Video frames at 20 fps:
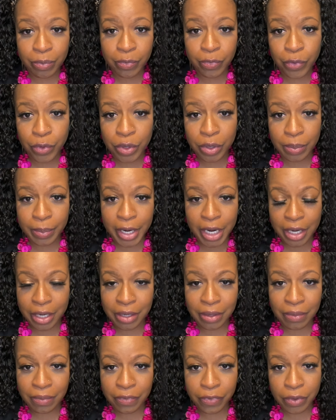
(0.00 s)

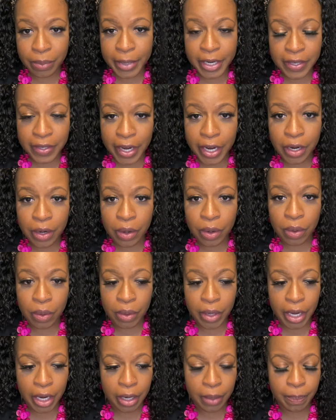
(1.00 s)
my cycle.
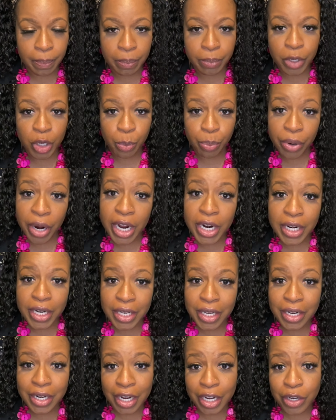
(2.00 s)
Like the product
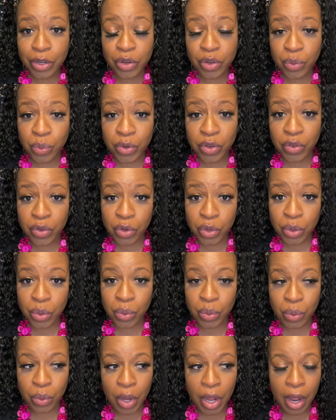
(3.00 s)
that I used was
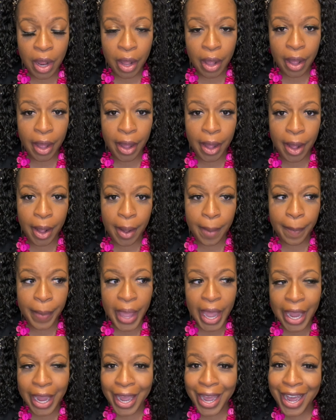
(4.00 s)
new. I
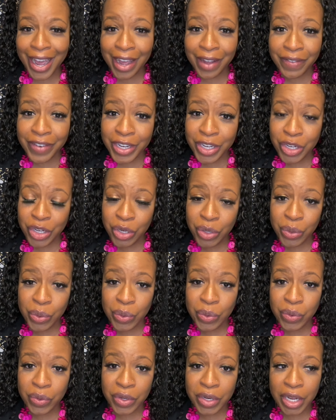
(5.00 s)
haven't
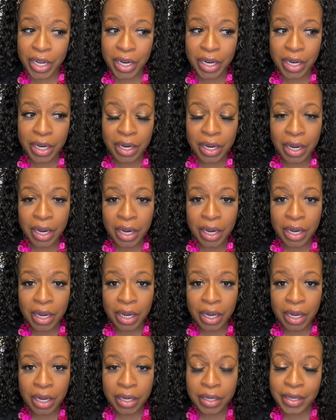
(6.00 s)
used like
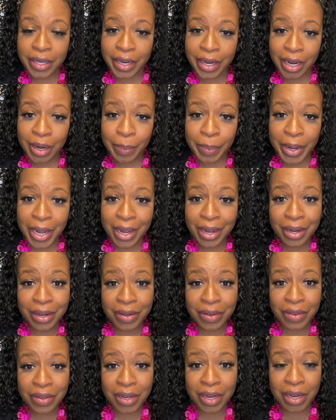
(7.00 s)

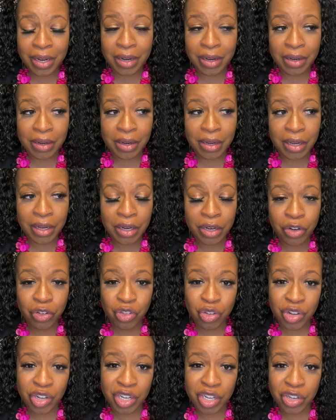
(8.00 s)
tampons and
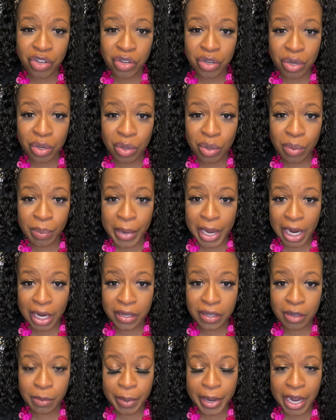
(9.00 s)
traditional
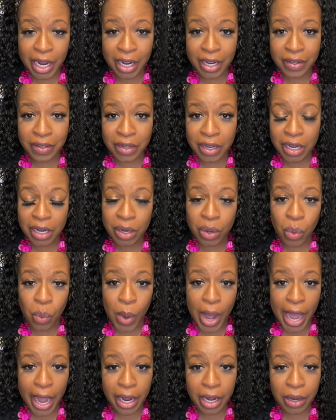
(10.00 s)
maxi pads in a
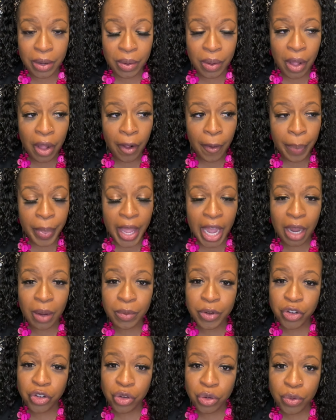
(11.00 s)
while. I
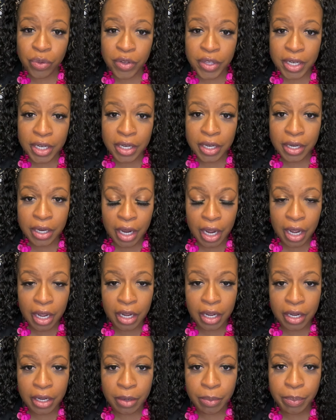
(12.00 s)
was using
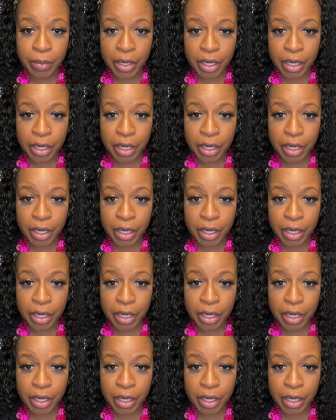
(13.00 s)
a